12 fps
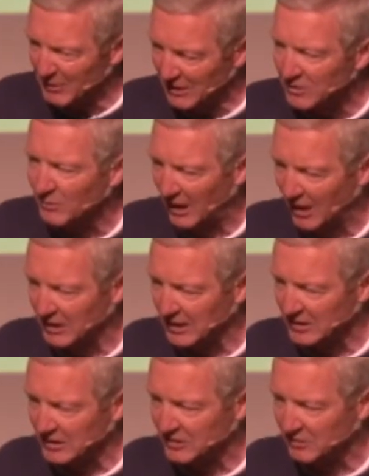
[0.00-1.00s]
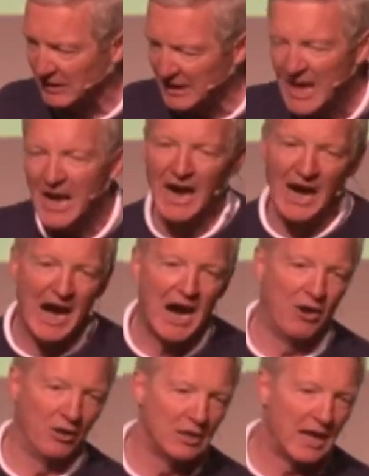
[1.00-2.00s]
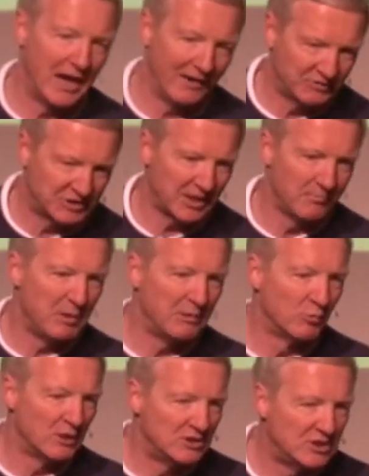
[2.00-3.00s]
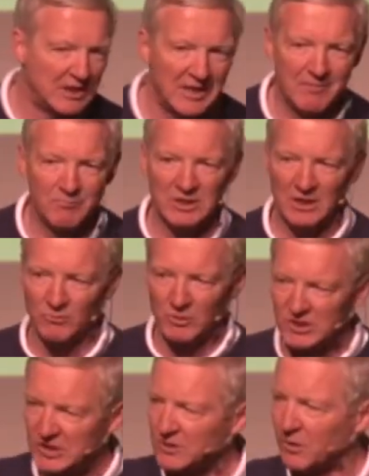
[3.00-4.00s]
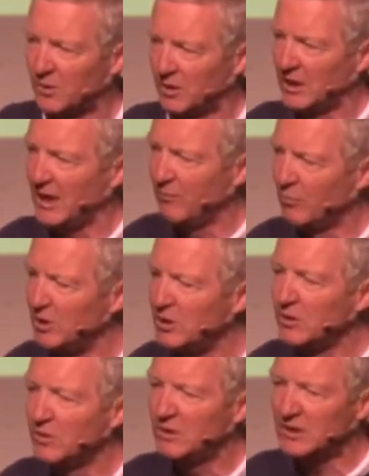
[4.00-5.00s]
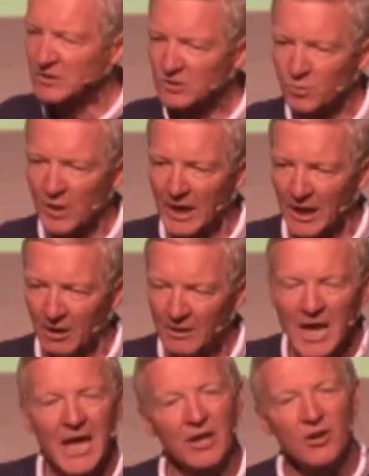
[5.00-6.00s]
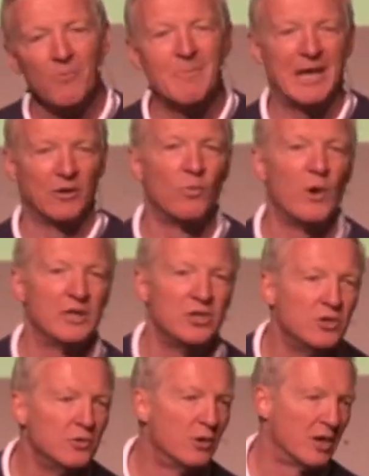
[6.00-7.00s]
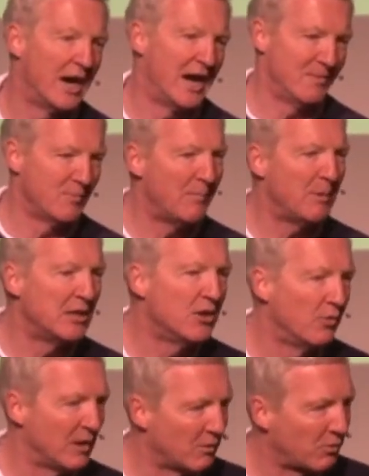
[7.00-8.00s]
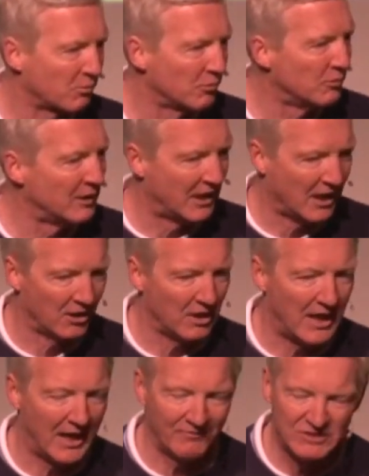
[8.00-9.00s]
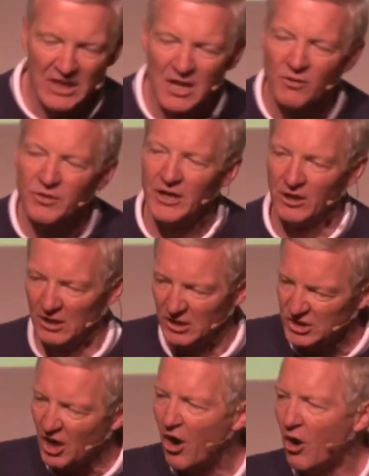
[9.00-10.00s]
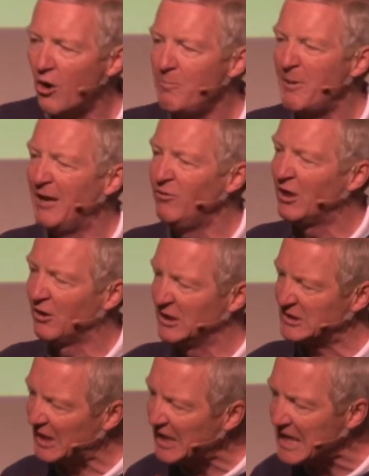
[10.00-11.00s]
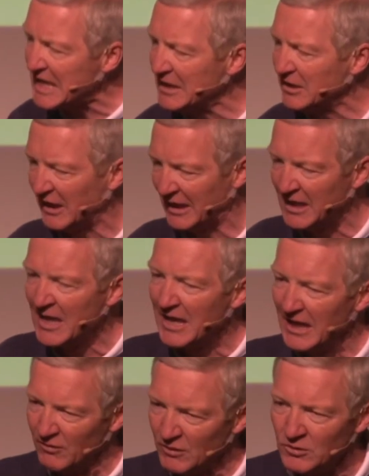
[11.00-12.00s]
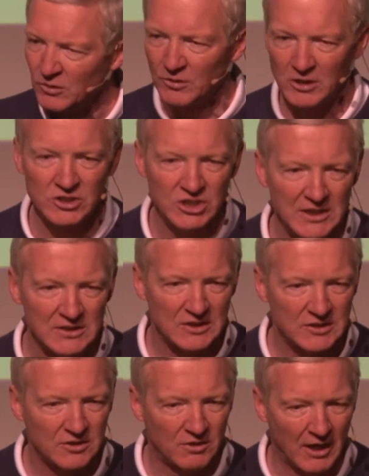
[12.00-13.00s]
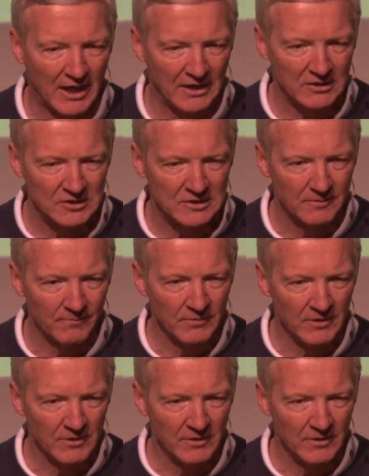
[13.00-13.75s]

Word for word: into our history, our lives can be redeemed and restored and renewed as well. And no matter what you or I may be going through in our lives, there is hope and there is healing in the Lord Jesus Christ.